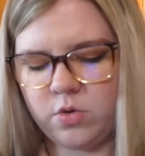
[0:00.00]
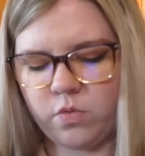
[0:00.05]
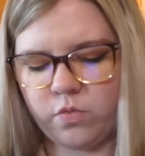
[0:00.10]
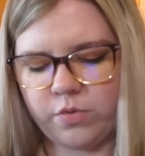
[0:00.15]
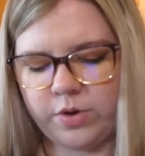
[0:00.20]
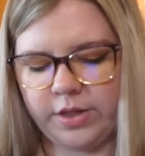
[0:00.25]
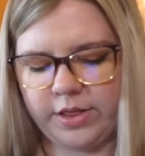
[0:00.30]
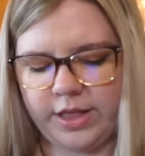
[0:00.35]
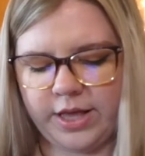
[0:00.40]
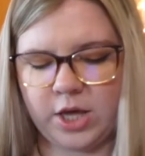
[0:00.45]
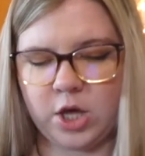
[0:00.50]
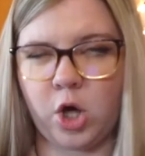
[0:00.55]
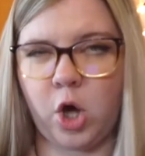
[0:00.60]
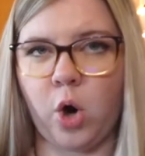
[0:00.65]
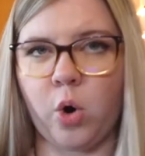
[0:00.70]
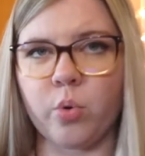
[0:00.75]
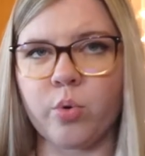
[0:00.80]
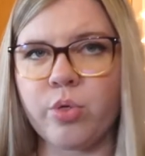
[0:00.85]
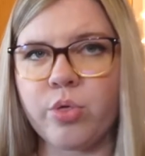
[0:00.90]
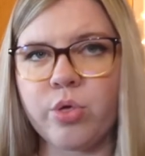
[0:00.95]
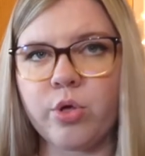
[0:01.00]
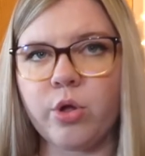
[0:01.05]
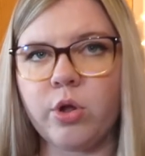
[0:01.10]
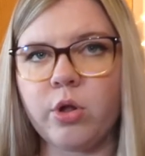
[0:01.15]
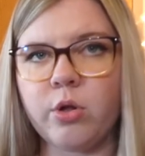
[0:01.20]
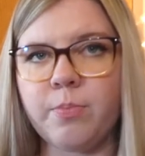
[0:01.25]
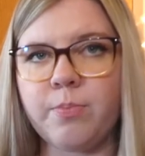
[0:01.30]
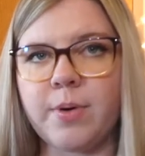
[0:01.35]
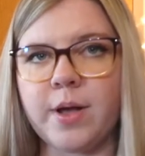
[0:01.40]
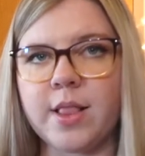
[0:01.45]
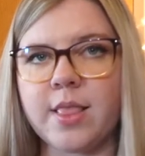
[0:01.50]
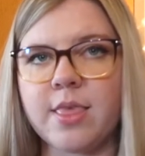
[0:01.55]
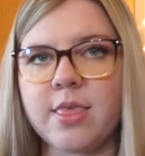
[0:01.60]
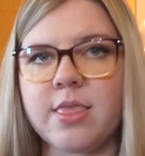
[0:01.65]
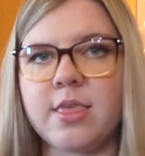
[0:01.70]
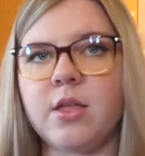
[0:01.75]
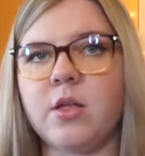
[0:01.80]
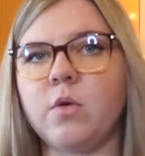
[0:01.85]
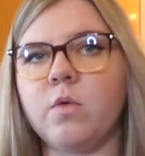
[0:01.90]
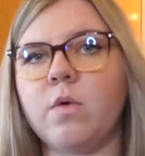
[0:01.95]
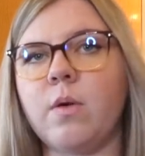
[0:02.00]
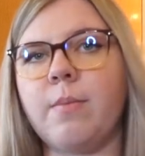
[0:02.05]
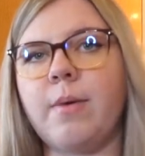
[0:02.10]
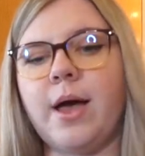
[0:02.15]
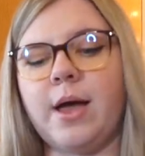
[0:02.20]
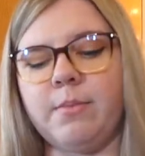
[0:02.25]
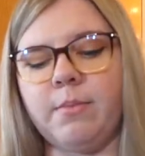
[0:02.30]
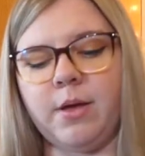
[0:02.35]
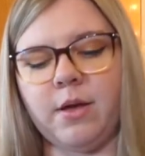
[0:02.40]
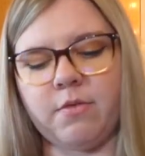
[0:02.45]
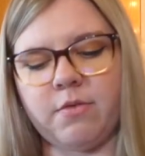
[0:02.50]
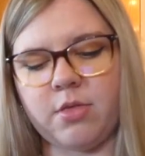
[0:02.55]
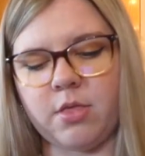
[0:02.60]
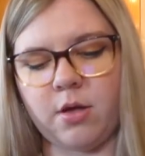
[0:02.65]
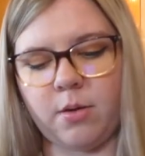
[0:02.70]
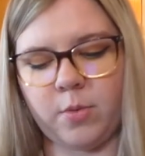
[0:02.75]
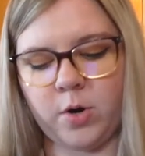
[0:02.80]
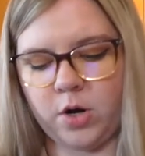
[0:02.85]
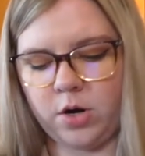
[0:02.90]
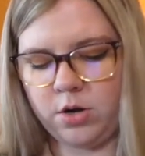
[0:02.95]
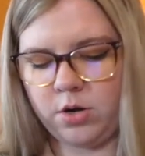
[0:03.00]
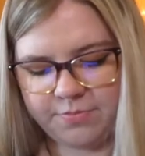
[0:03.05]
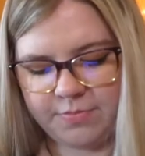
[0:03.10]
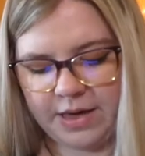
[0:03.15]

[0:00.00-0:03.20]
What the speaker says: really coastal but still remind me of summer.